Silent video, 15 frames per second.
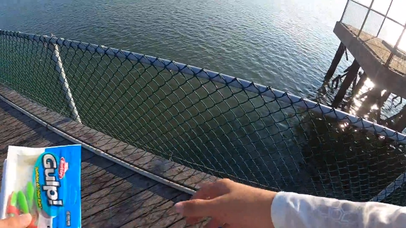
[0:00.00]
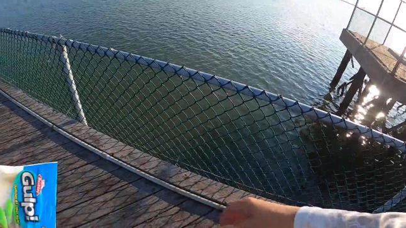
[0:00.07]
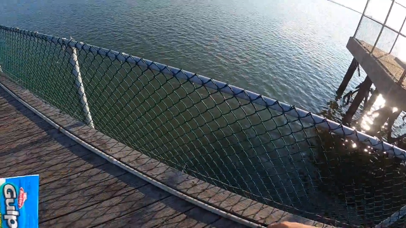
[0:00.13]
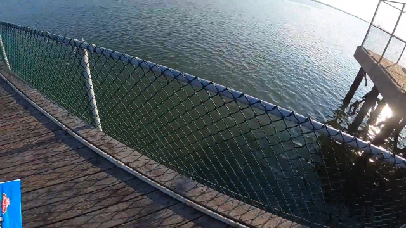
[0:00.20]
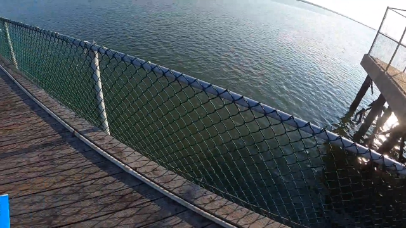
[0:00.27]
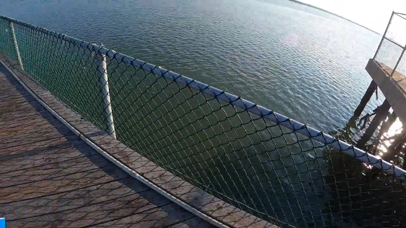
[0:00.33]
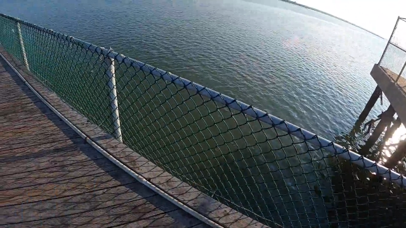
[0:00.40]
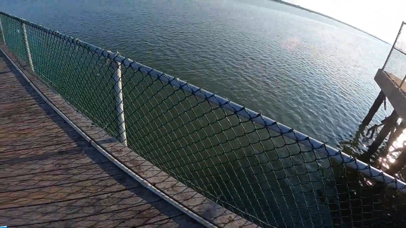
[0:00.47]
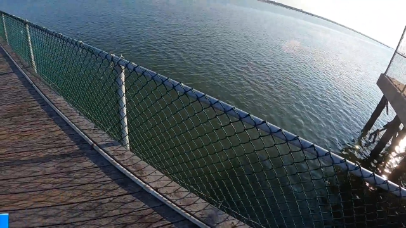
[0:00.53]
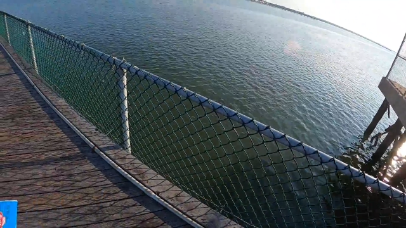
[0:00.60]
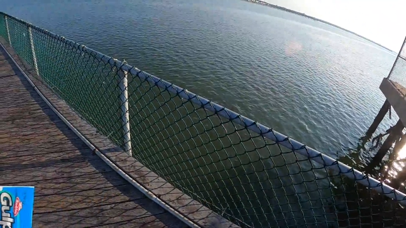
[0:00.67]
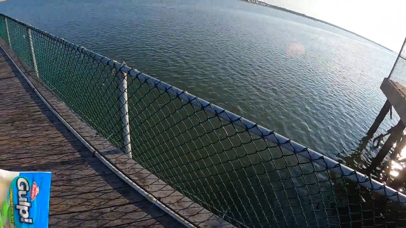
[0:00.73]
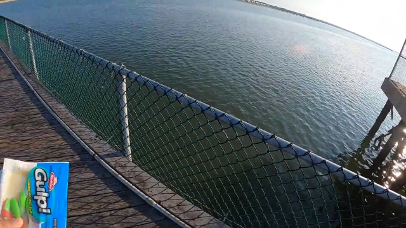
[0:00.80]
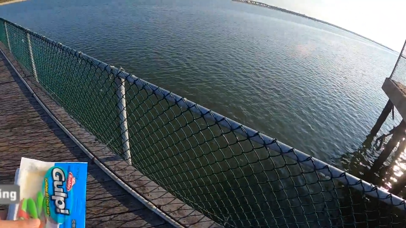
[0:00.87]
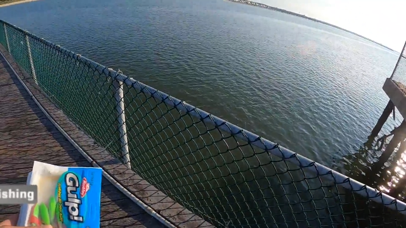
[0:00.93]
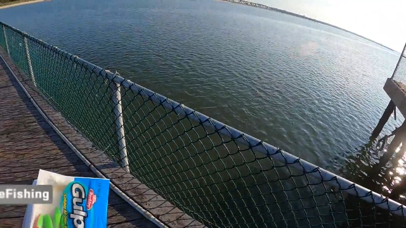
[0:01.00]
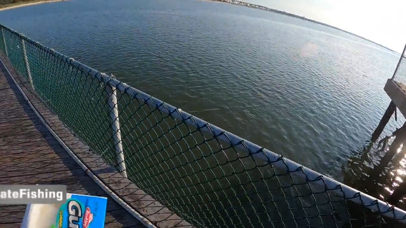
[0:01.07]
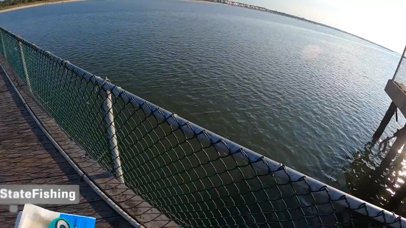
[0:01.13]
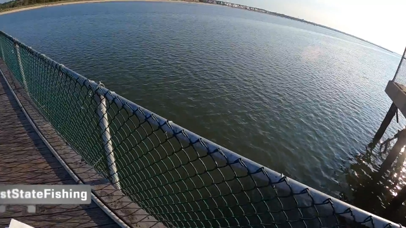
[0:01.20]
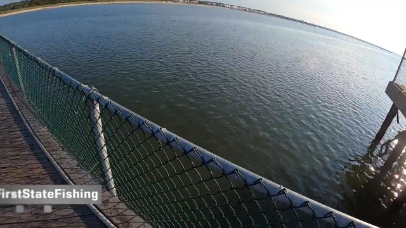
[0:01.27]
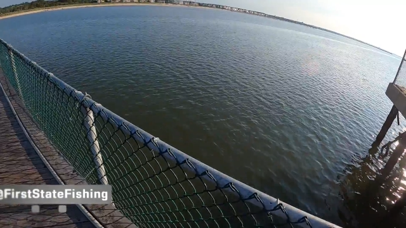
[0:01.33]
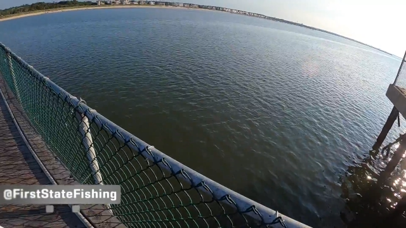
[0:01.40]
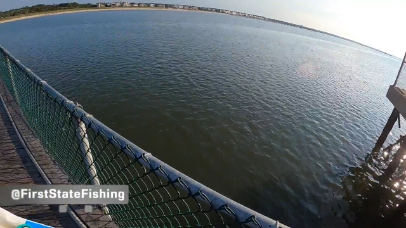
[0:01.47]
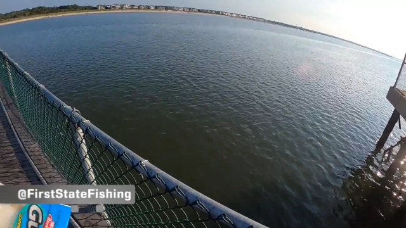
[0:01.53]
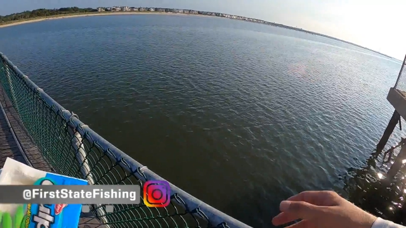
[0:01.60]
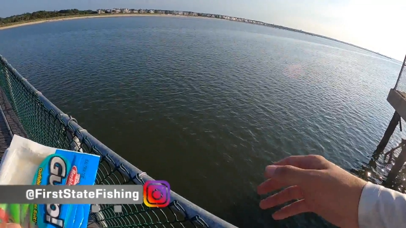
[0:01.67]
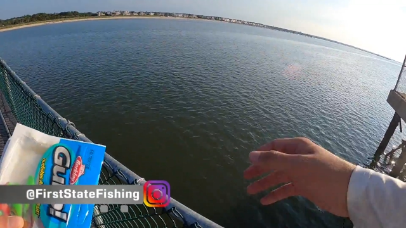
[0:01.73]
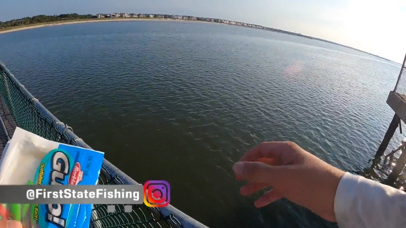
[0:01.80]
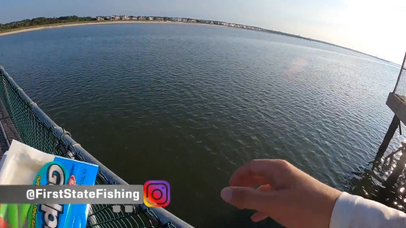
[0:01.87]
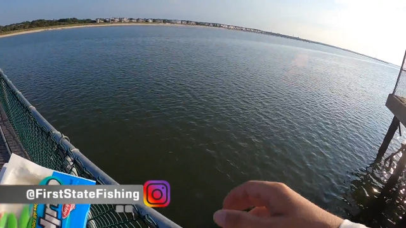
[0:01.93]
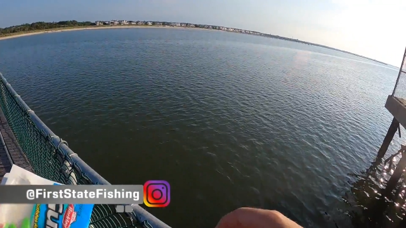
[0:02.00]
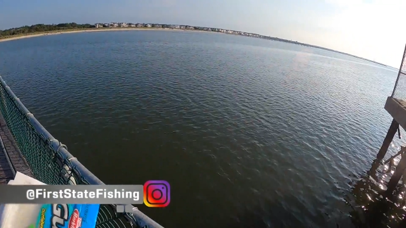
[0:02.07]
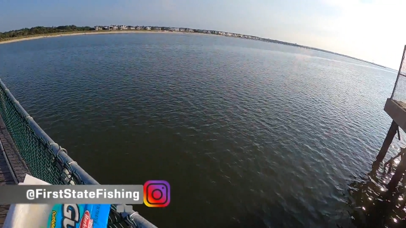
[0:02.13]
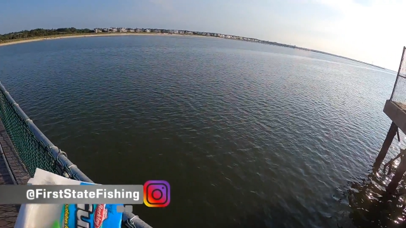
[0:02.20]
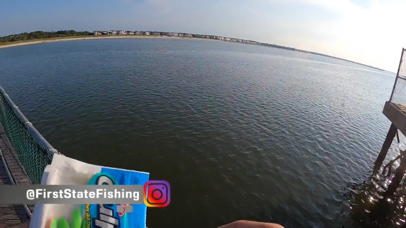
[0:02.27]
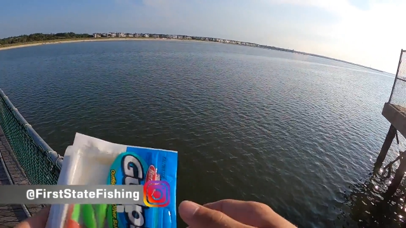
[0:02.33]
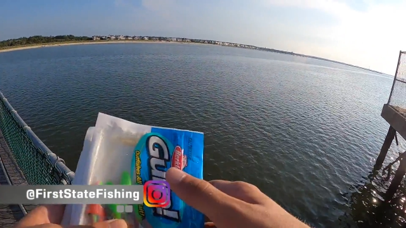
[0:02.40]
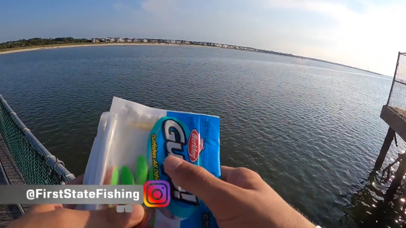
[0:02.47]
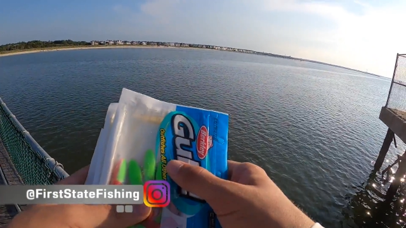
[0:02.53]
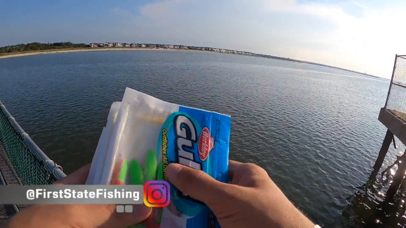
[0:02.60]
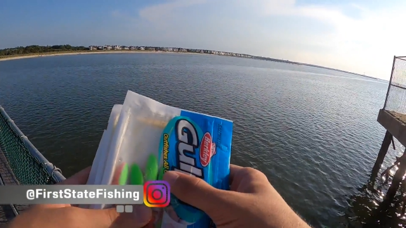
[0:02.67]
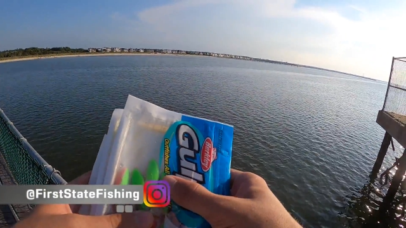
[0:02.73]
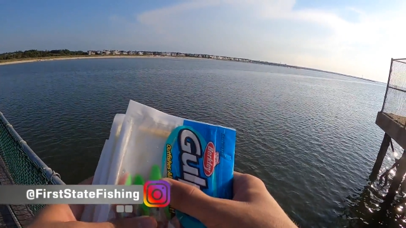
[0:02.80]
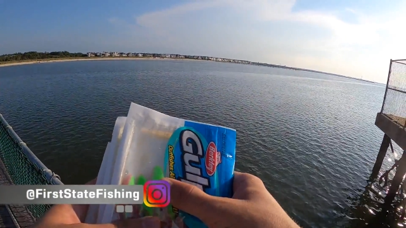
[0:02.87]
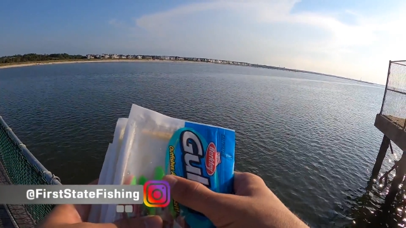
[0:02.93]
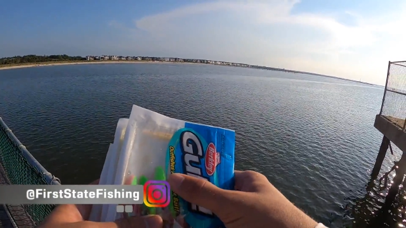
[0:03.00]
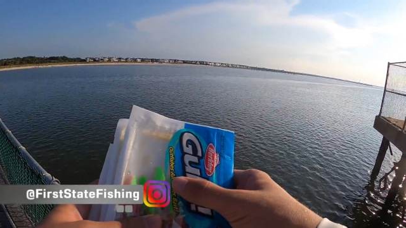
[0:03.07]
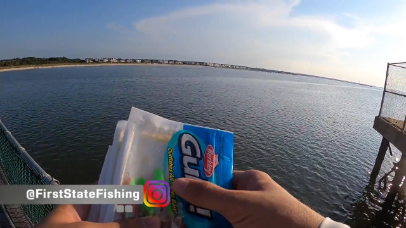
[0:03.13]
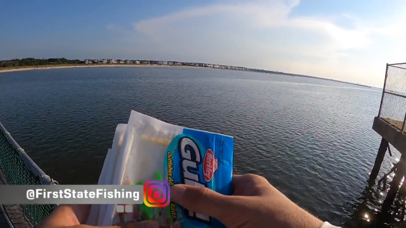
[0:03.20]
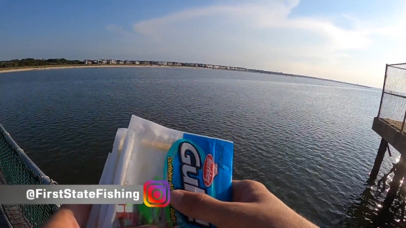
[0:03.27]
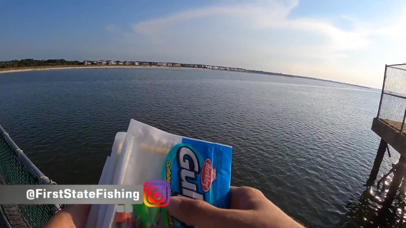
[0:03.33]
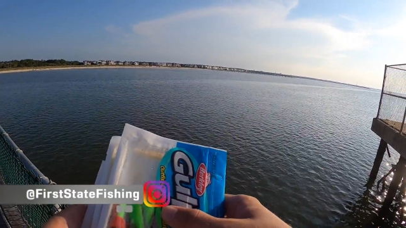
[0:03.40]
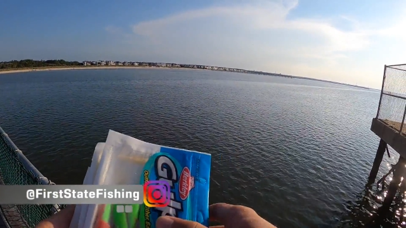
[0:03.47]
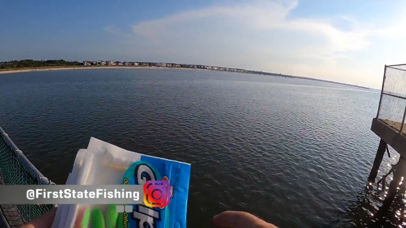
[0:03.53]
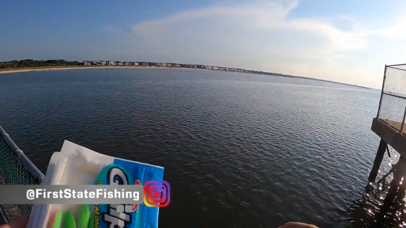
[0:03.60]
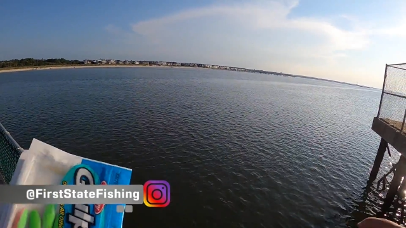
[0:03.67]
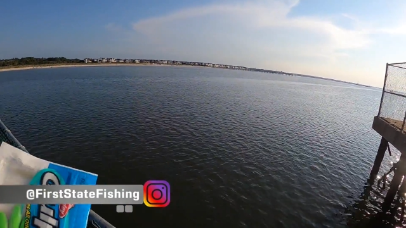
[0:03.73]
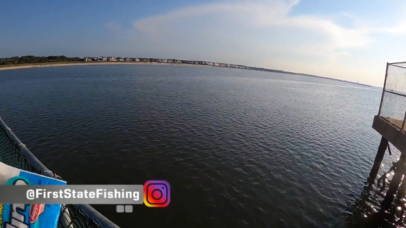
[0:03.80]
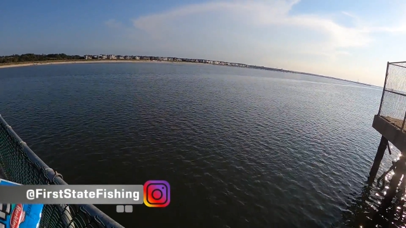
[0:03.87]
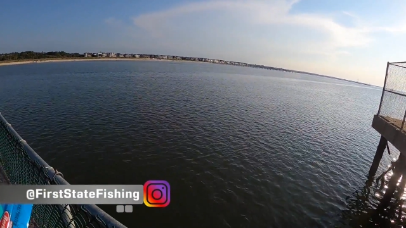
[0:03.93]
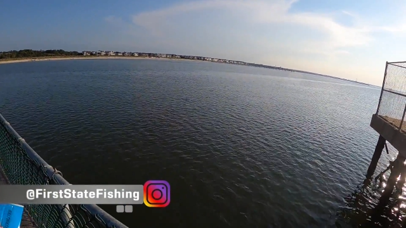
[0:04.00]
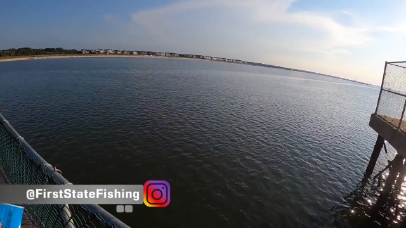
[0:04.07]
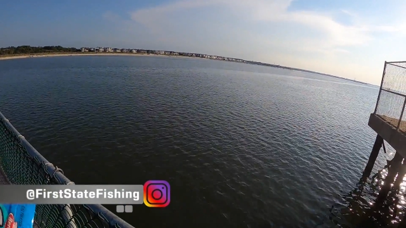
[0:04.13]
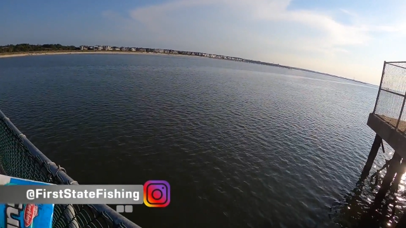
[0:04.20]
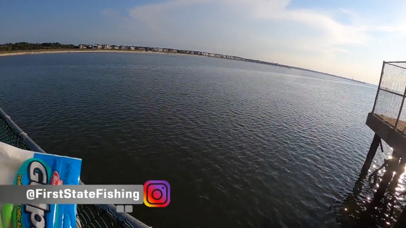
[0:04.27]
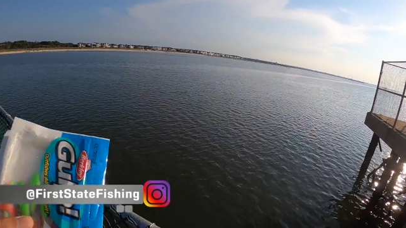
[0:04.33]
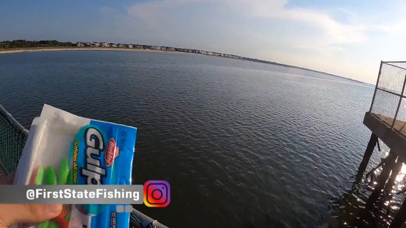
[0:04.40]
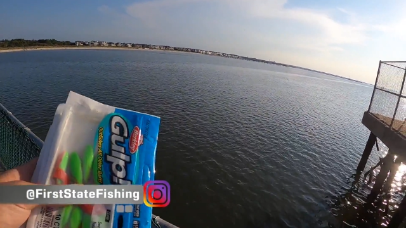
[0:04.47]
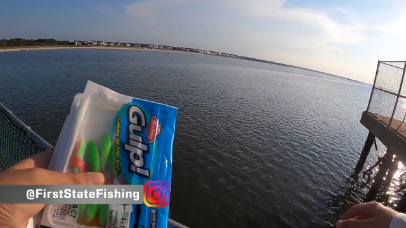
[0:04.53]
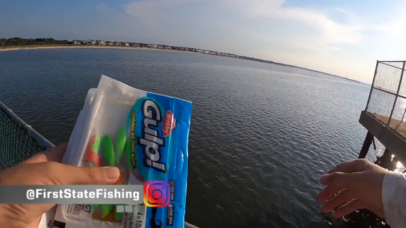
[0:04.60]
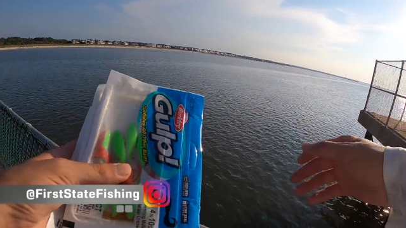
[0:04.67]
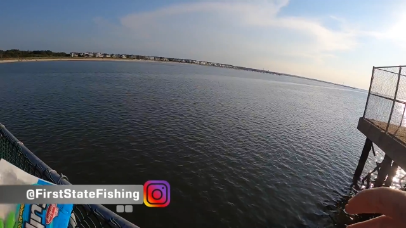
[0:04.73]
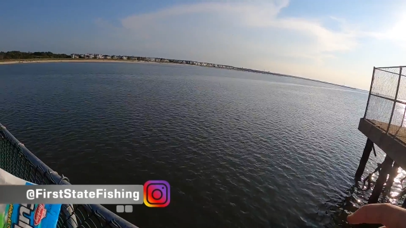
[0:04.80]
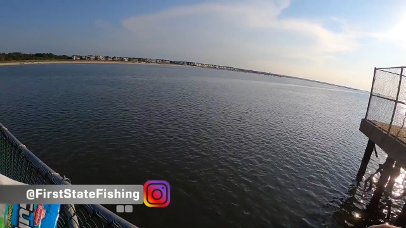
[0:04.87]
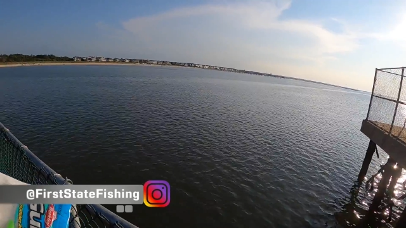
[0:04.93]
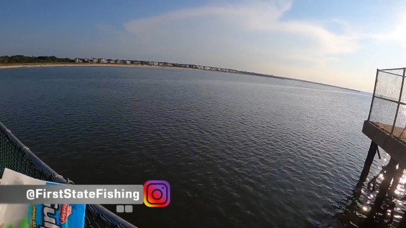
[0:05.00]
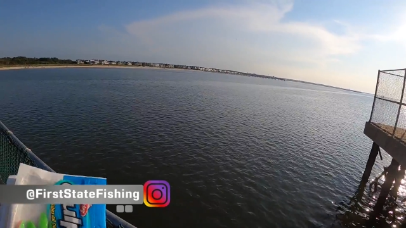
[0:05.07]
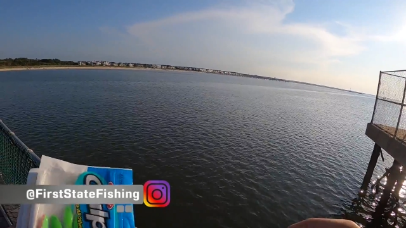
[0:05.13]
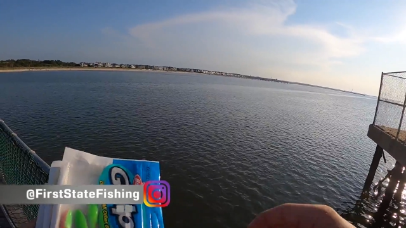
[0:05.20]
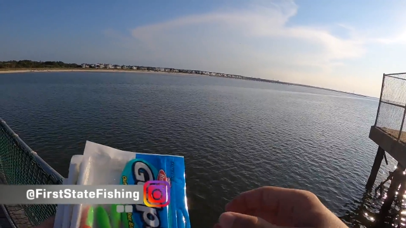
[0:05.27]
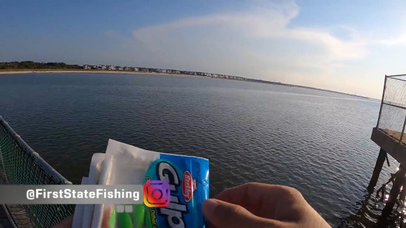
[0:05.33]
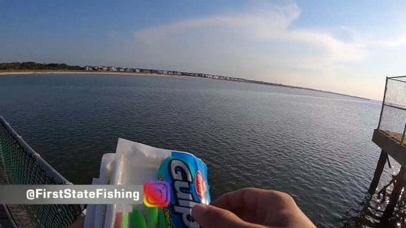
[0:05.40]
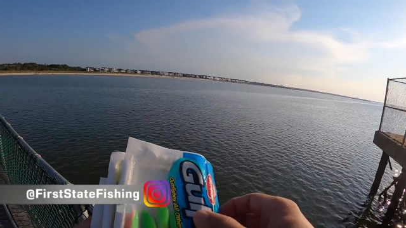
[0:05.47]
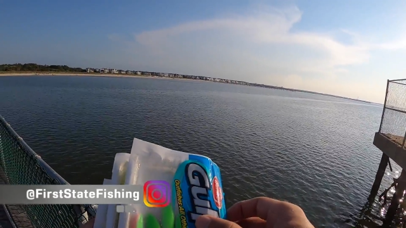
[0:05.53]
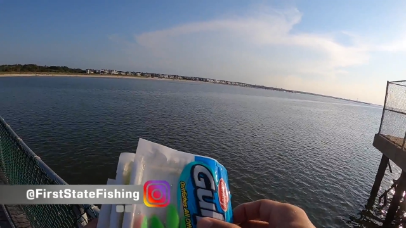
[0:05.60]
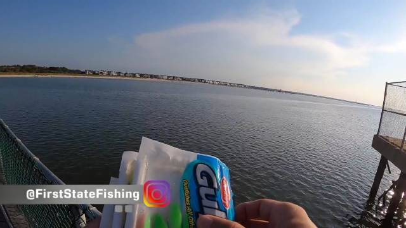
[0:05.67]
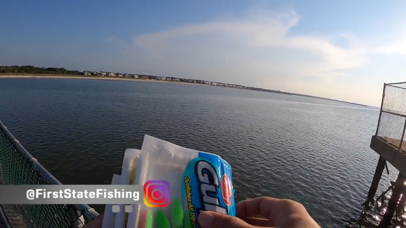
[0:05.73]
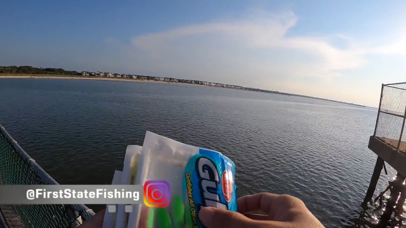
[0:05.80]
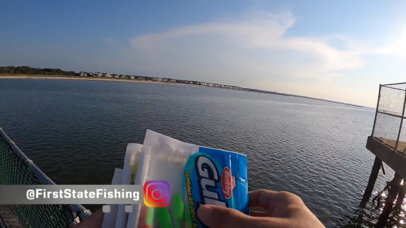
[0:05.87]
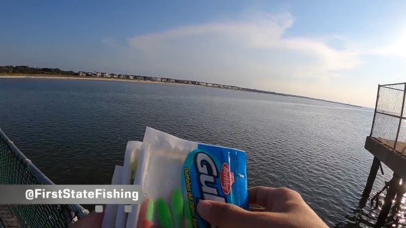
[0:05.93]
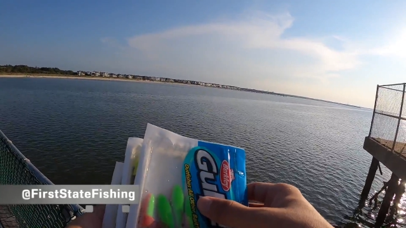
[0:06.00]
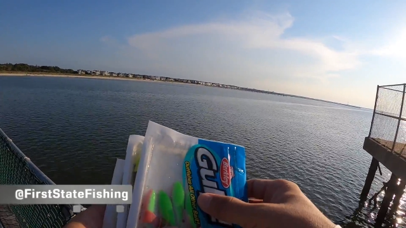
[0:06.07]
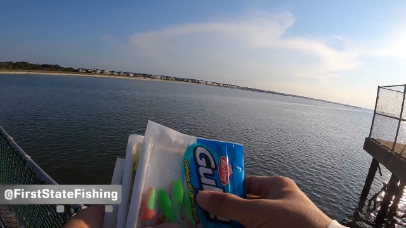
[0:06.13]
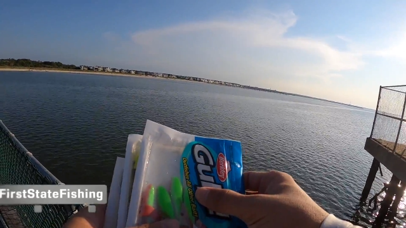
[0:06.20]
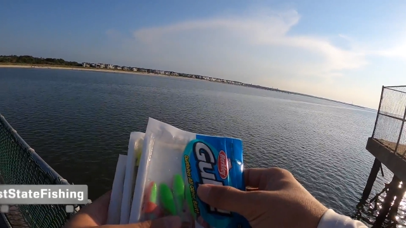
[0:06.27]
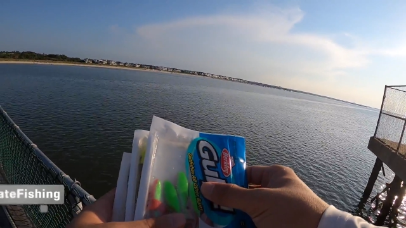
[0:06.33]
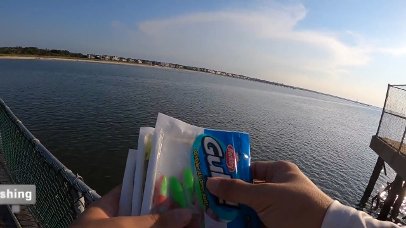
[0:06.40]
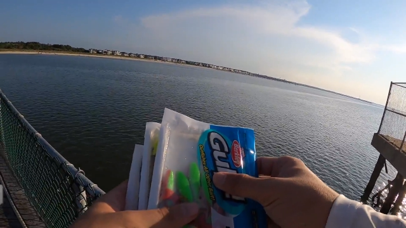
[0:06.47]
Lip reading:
[unreadable: no face in view]